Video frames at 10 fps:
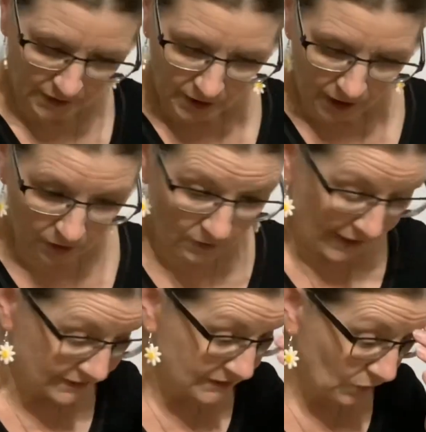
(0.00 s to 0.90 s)
All
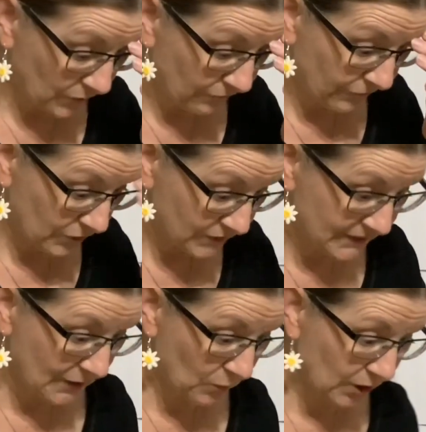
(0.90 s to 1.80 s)
right, so the first
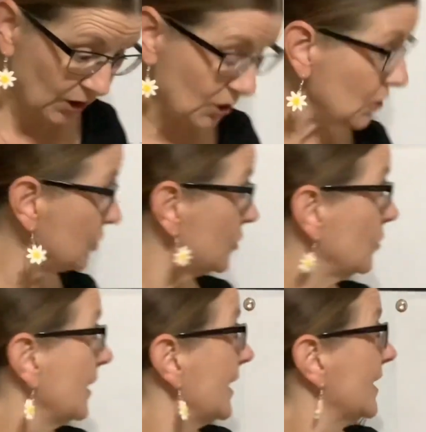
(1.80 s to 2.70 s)
thing we're gonna do
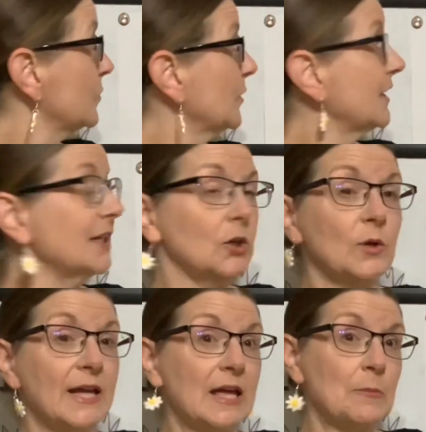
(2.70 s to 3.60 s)
is we're gonna
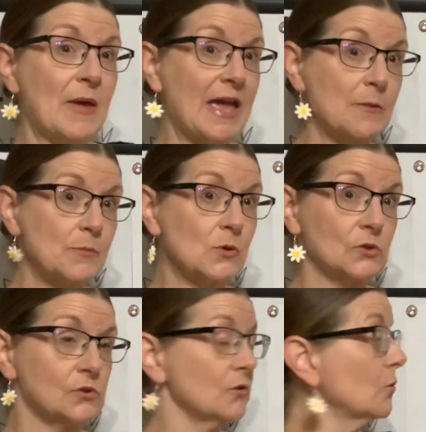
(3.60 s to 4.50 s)
create papers.
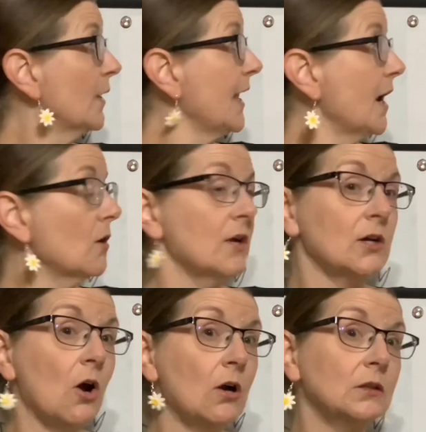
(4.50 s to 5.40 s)
So the way Eric
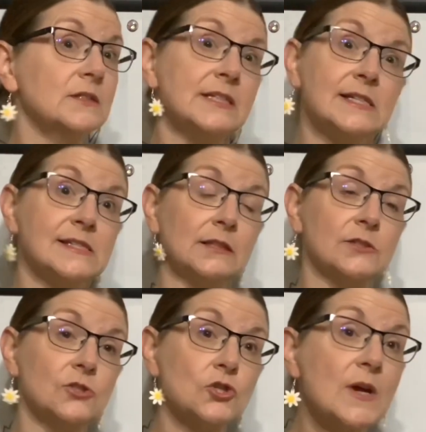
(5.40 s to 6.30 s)
Carle did his
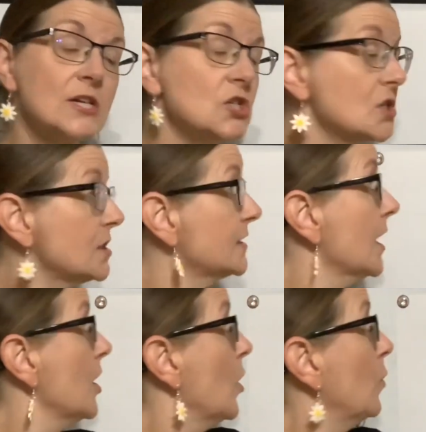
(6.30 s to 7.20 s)
illustrations
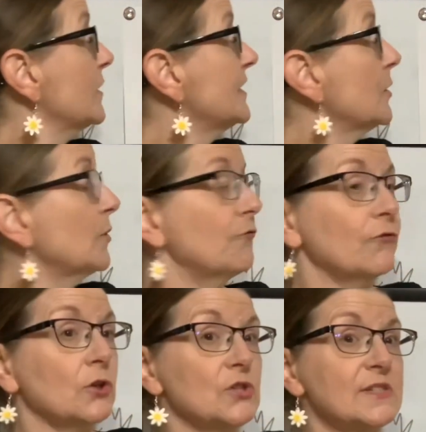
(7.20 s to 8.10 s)
was he would
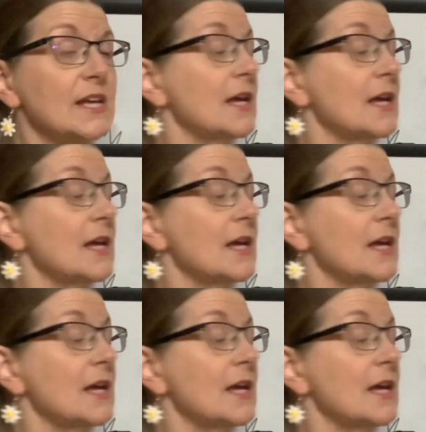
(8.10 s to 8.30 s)
first